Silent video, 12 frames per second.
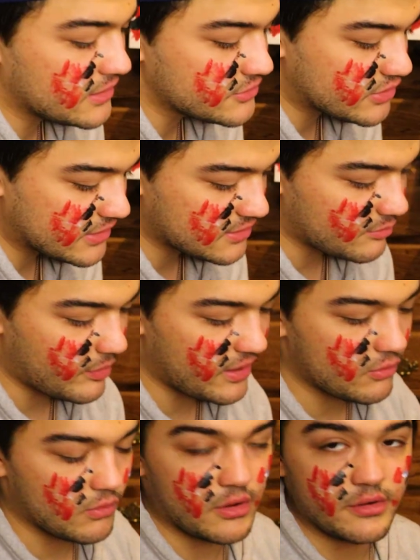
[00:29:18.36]
I'll drink the
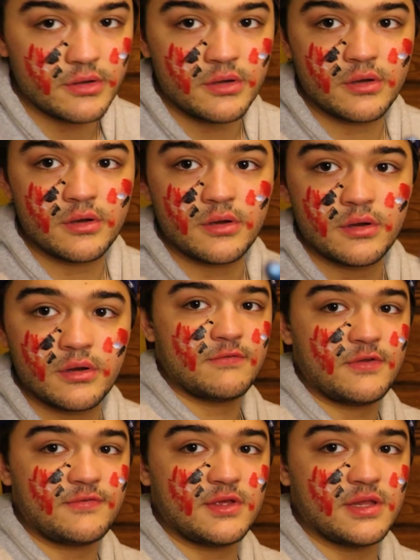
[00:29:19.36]
paint water.
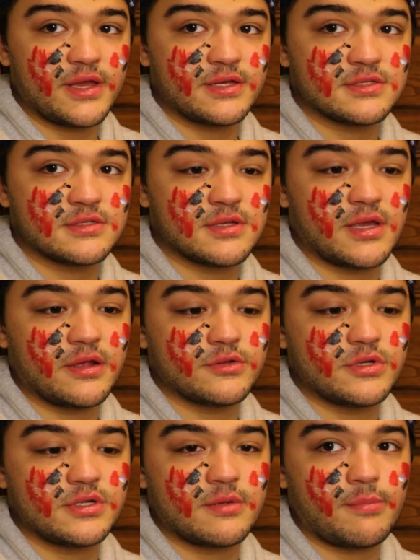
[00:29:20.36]
50 likes and I'll
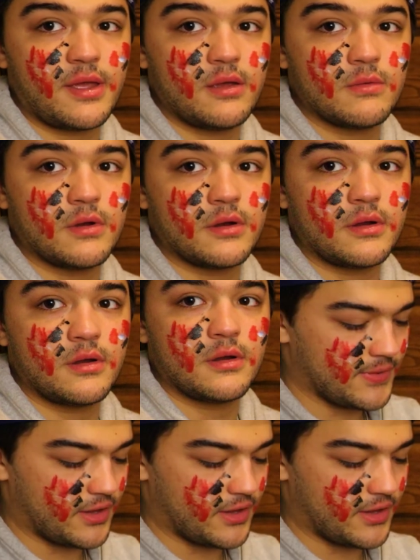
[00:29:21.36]
drink the paint water.